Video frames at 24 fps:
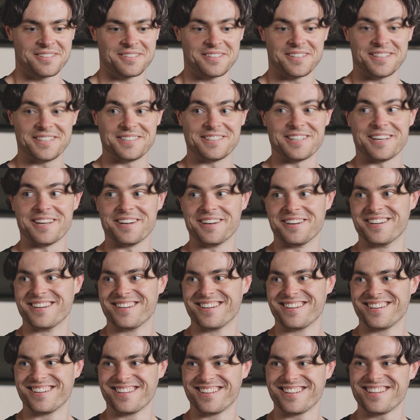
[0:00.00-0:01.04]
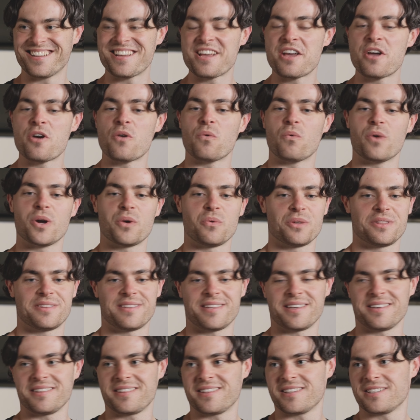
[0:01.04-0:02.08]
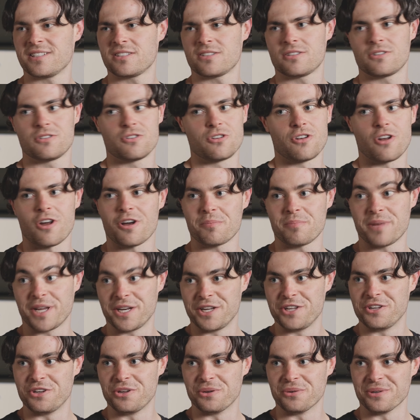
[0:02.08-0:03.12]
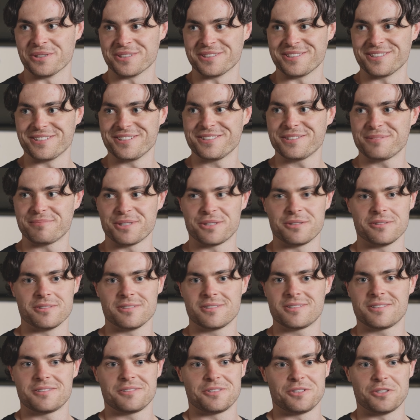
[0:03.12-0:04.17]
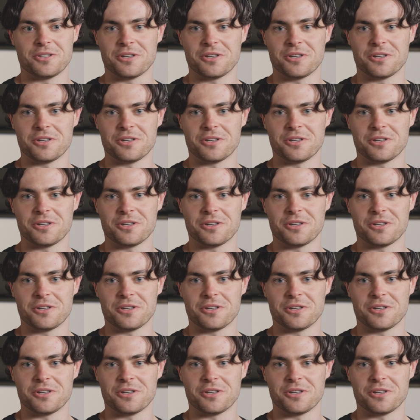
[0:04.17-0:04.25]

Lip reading: A ton. One would think there's not many nuances because,